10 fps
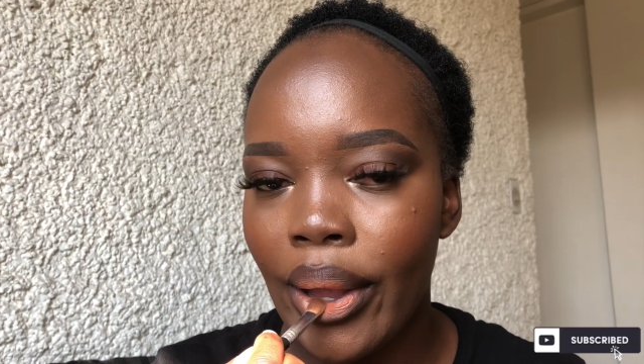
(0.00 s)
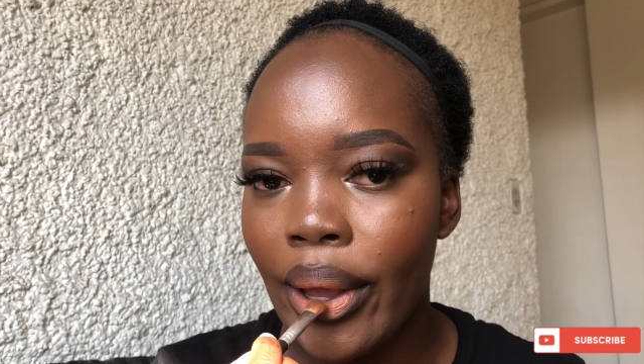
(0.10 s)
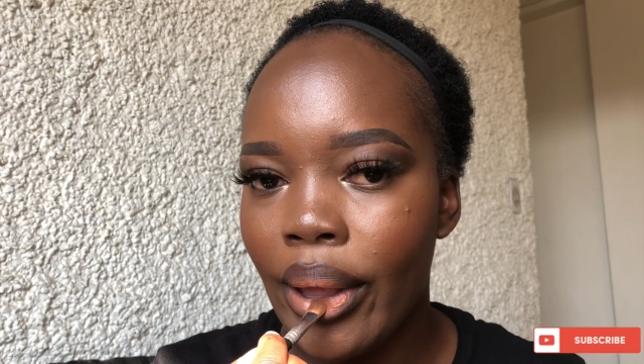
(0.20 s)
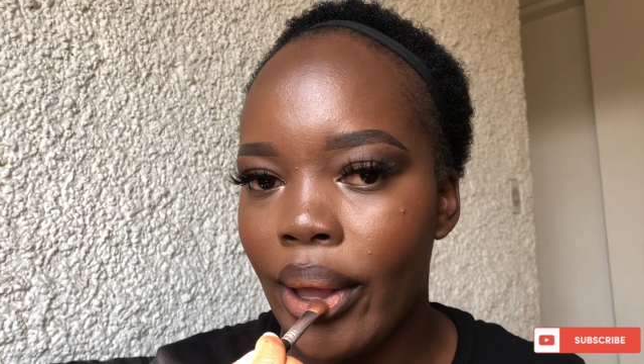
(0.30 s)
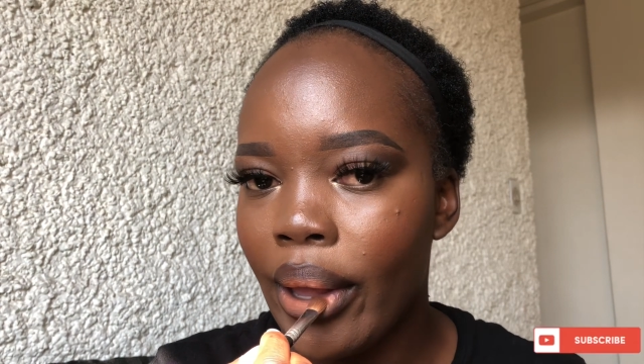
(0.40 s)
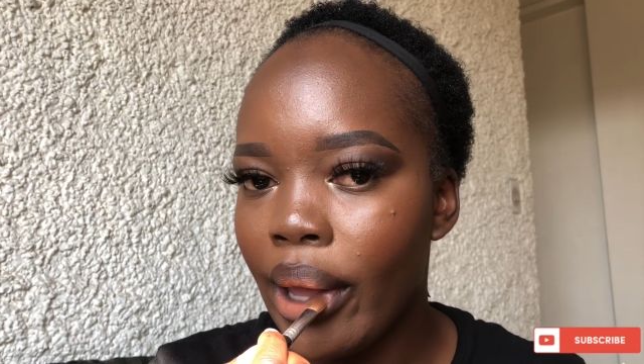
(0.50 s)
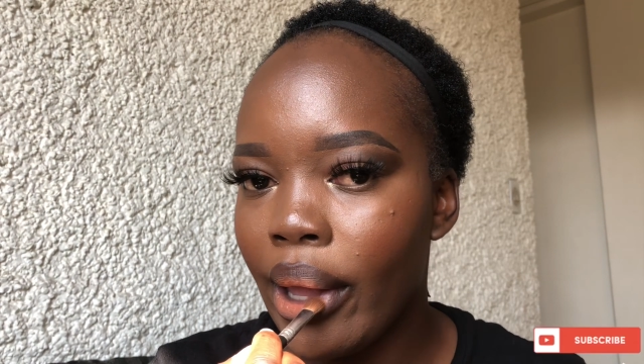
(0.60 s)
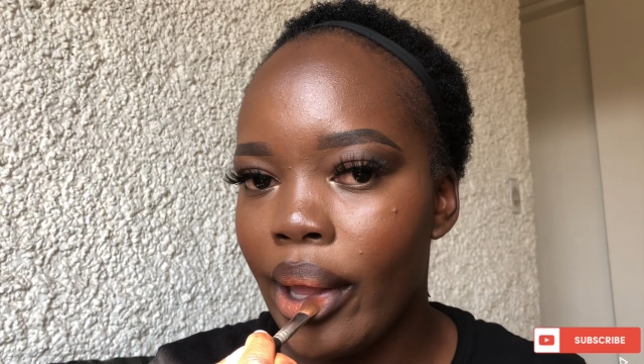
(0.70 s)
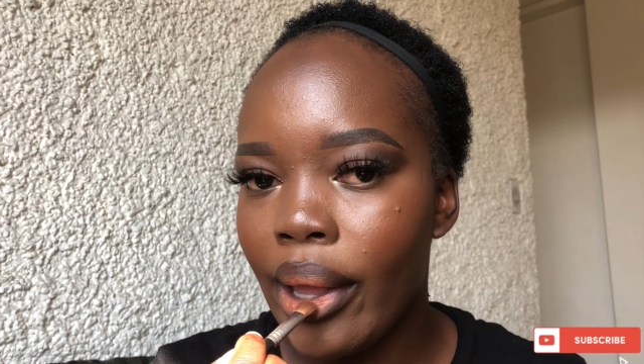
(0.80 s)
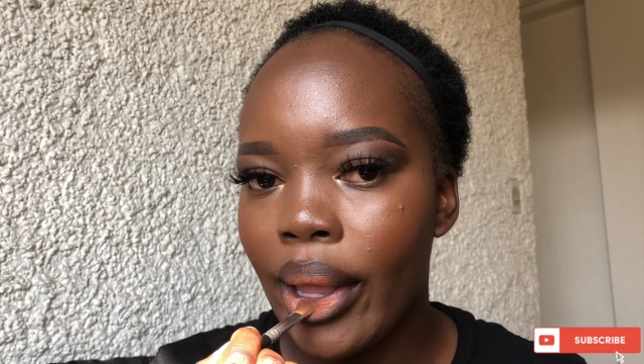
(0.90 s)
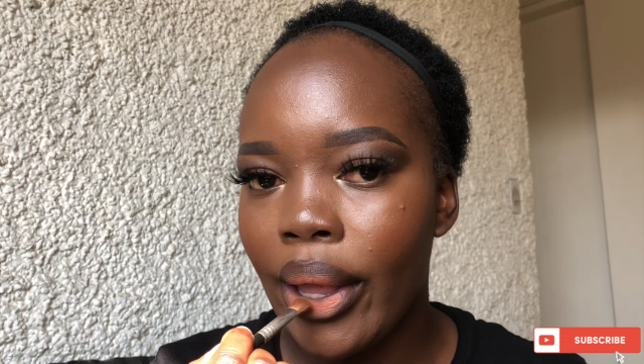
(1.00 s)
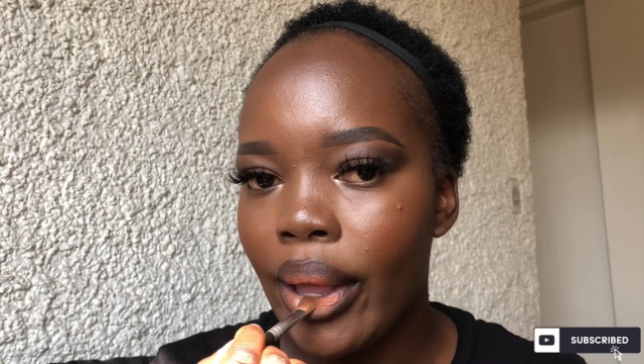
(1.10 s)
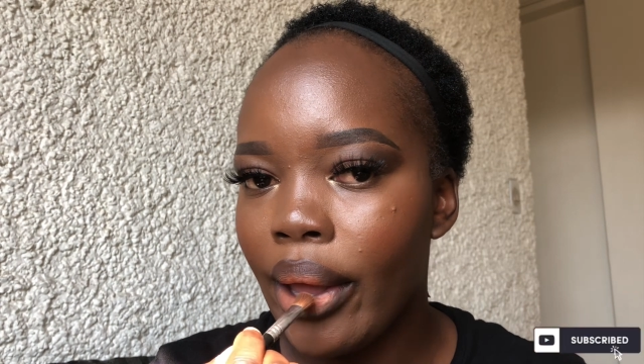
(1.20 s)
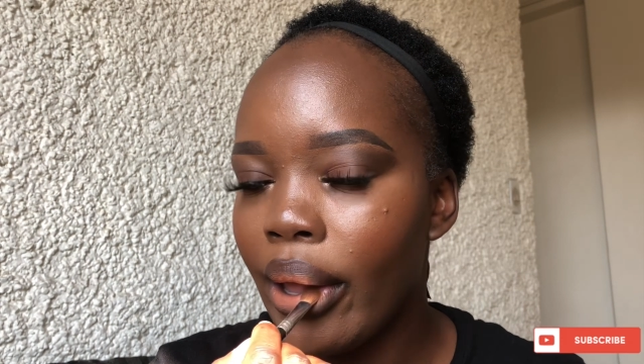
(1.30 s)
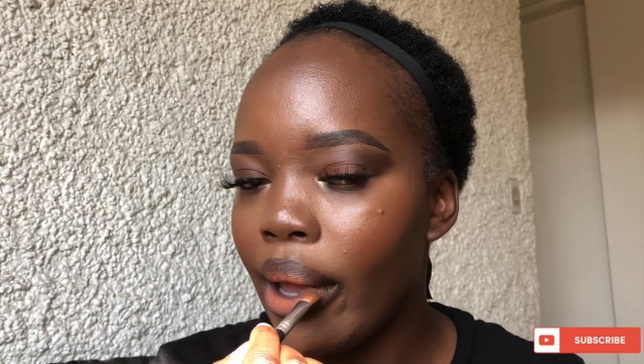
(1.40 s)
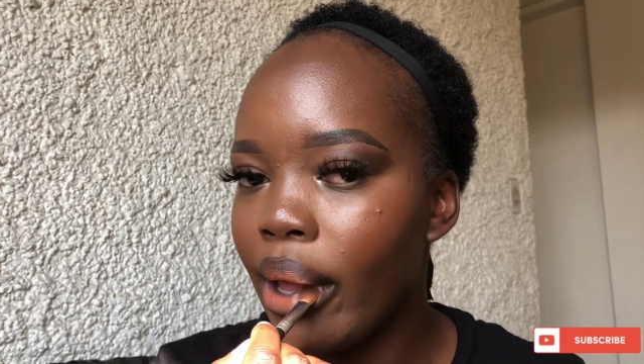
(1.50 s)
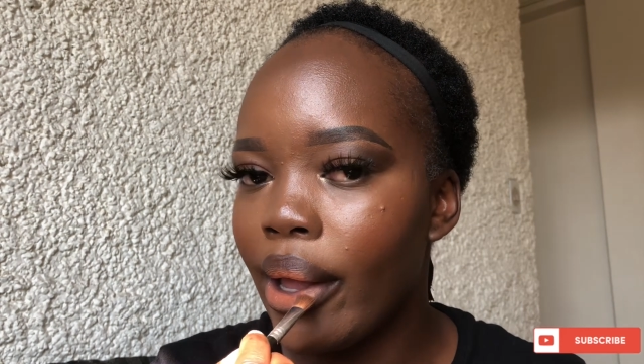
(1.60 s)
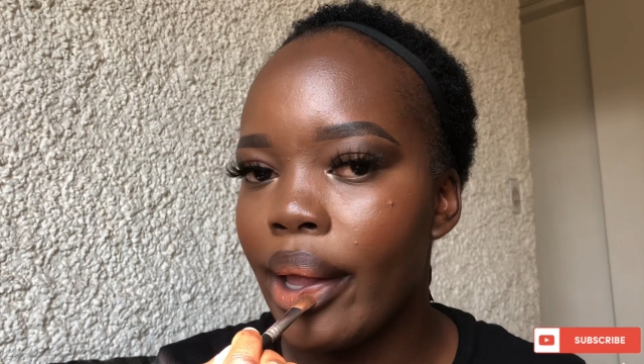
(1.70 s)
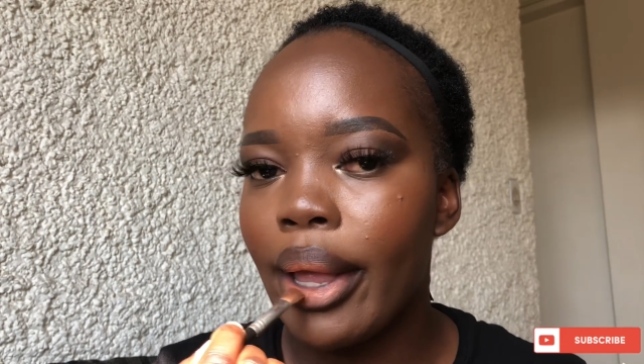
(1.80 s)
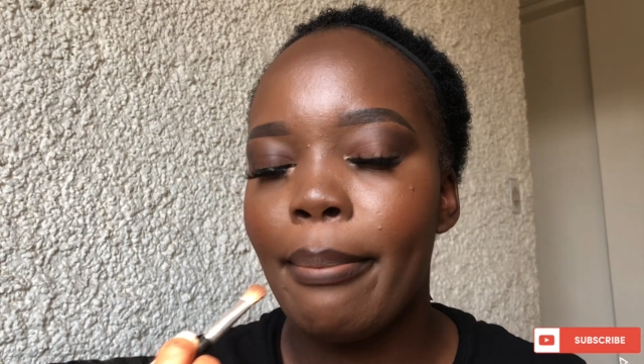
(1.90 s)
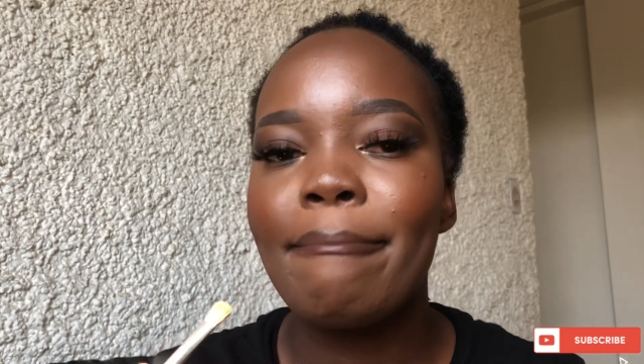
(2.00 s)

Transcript: lip combo, and